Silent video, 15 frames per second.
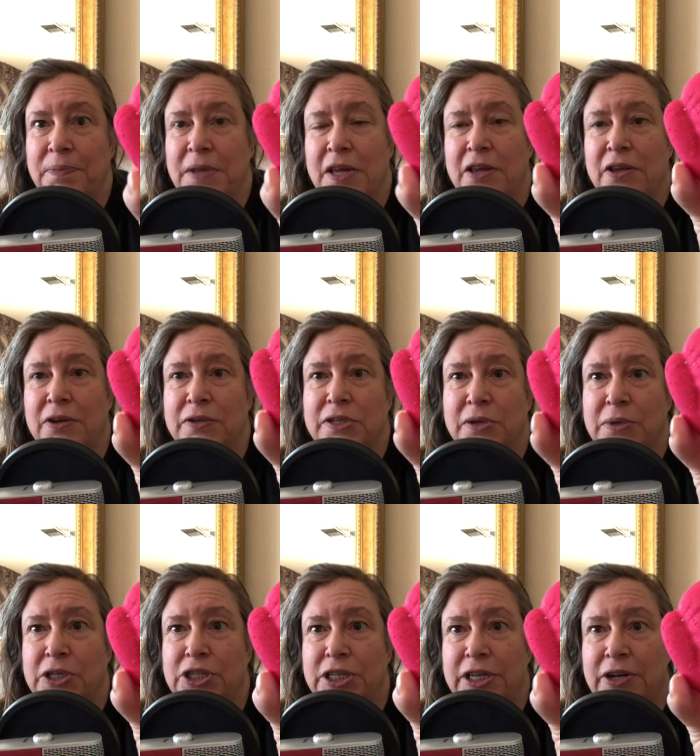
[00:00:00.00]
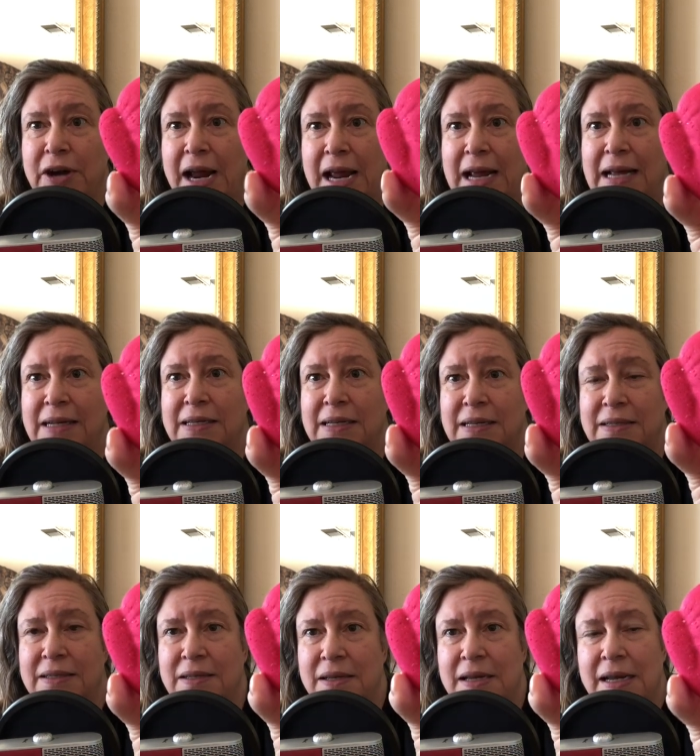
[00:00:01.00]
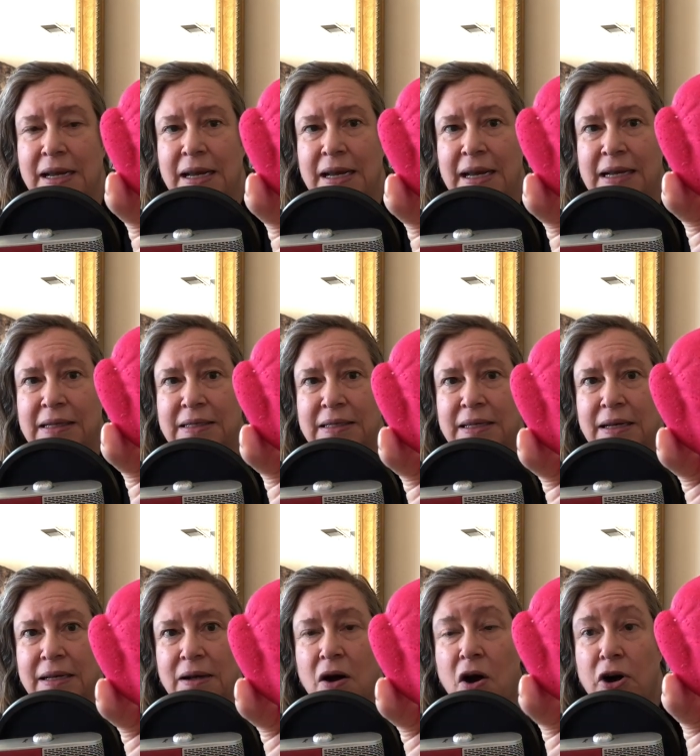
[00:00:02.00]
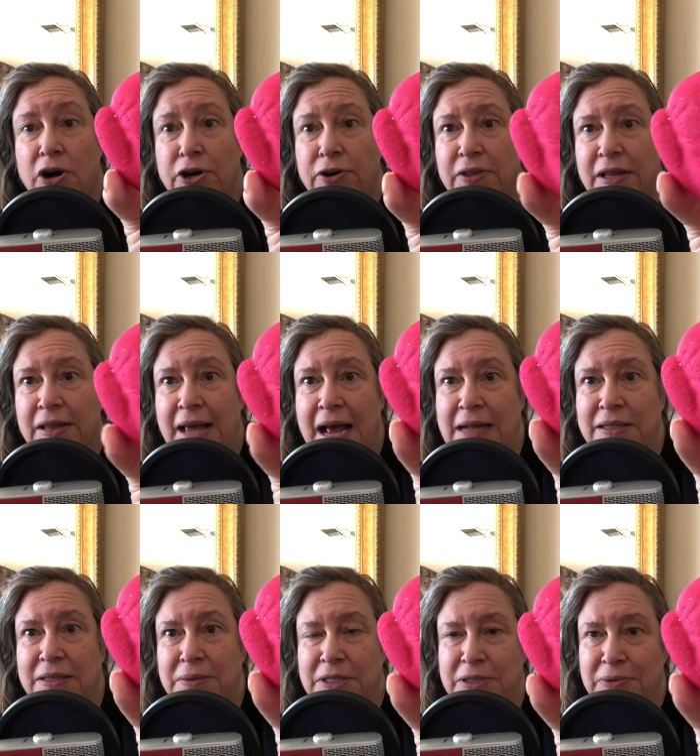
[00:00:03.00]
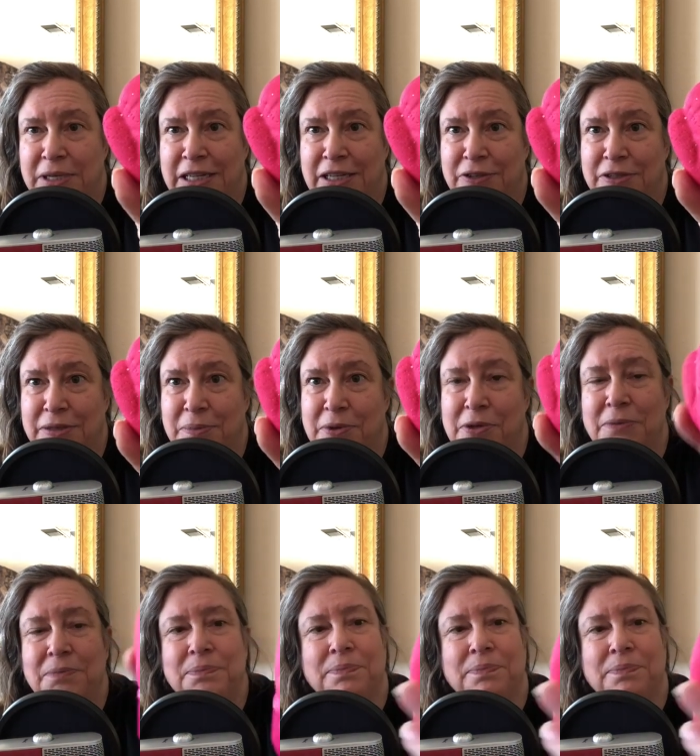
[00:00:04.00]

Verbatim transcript: that you squish in your hand. It's, it's uh, harder than that, so it's reusable.